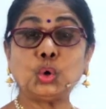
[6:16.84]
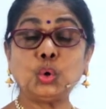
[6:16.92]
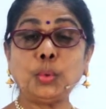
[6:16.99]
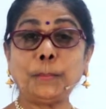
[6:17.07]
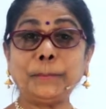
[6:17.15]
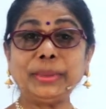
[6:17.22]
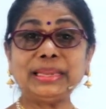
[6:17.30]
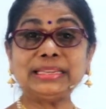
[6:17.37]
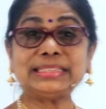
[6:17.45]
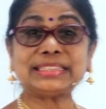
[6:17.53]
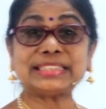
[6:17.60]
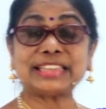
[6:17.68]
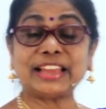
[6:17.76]
rupees
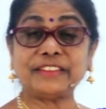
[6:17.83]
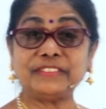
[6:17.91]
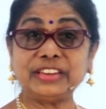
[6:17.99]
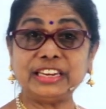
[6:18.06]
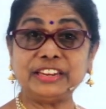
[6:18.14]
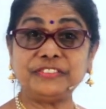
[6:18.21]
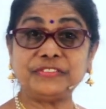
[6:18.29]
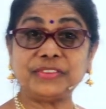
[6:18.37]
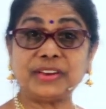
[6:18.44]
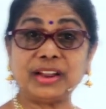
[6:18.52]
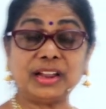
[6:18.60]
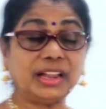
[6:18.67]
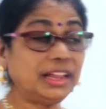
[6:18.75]

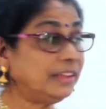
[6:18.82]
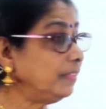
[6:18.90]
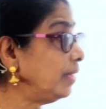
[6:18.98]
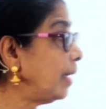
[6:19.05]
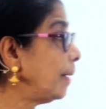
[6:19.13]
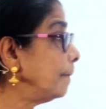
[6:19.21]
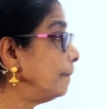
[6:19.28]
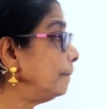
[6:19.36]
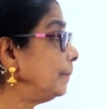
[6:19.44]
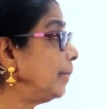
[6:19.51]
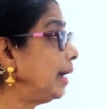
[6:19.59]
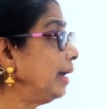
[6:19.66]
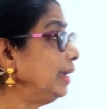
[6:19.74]
75
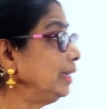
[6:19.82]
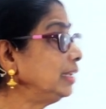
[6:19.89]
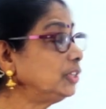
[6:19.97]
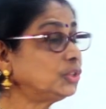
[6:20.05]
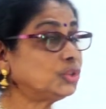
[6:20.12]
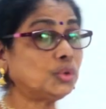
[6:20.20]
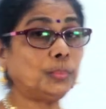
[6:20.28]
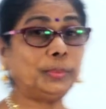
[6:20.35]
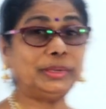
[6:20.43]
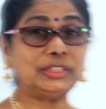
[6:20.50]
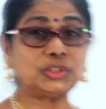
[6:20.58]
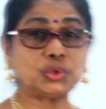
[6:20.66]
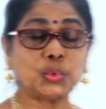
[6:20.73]
minus
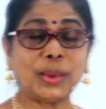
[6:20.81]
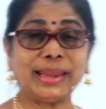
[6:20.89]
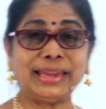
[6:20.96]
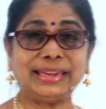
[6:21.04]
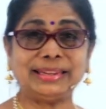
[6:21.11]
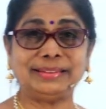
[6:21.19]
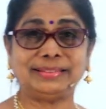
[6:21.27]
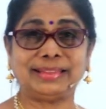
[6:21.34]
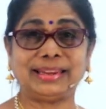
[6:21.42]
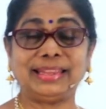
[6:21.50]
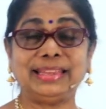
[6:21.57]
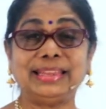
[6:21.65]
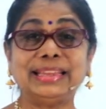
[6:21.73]
rupees
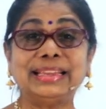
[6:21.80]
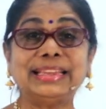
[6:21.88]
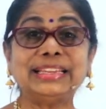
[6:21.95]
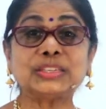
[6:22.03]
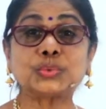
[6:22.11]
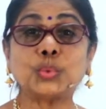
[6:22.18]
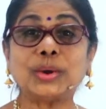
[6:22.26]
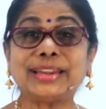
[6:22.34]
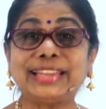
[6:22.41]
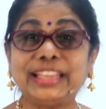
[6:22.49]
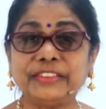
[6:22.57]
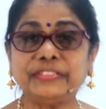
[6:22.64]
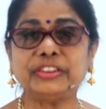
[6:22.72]
23 is
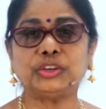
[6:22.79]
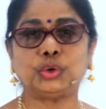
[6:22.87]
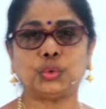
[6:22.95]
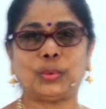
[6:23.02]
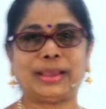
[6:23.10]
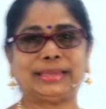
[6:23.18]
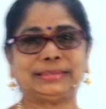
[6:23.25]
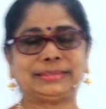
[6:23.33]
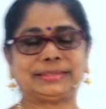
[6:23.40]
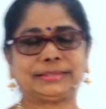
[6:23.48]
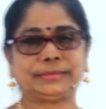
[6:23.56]
what given to us.